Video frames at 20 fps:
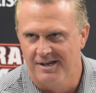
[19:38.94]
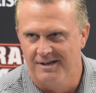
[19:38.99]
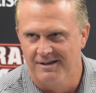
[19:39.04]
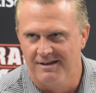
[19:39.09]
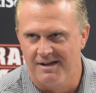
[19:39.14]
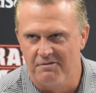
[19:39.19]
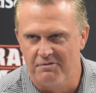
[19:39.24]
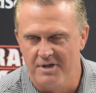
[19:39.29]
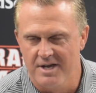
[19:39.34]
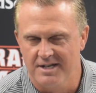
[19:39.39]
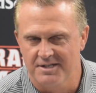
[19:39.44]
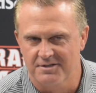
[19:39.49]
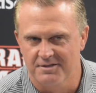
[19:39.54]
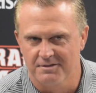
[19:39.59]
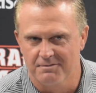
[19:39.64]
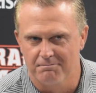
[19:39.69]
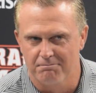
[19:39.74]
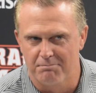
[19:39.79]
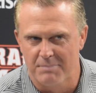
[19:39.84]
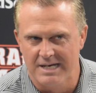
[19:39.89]
I think
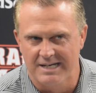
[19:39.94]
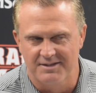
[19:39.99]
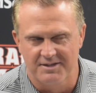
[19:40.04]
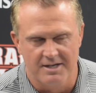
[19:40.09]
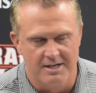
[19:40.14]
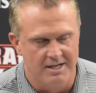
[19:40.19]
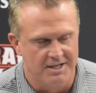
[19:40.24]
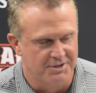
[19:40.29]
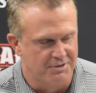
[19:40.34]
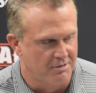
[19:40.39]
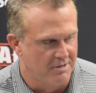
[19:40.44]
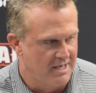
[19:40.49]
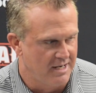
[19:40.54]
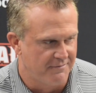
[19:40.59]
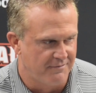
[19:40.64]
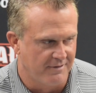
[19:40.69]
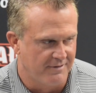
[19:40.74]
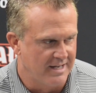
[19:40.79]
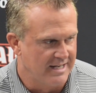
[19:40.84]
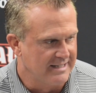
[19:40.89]
big things are
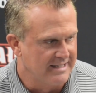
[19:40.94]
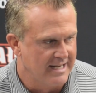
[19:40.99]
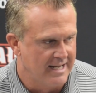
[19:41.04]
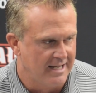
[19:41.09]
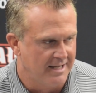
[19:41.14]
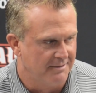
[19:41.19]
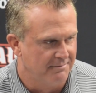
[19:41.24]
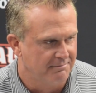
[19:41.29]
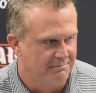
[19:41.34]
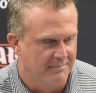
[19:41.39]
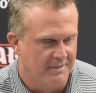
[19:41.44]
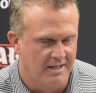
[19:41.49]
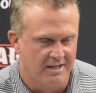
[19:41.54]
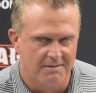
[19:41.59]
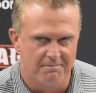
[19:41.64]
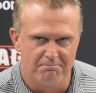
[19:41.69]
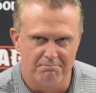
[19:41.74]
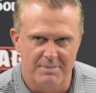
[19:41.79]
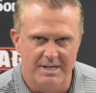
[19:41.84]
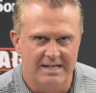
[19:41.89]
ahead for that guy,
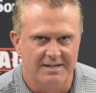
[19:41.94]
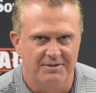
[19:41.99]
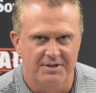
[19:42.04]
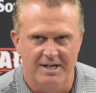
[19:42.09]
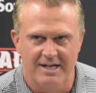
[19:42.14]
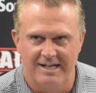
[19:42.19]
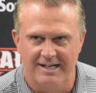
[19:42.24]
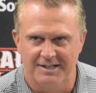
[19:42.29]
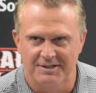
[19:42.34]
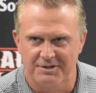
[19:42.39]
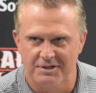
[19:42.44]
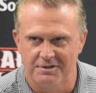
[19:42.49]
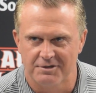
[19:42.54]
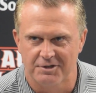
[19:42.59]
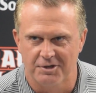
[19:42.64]
big things.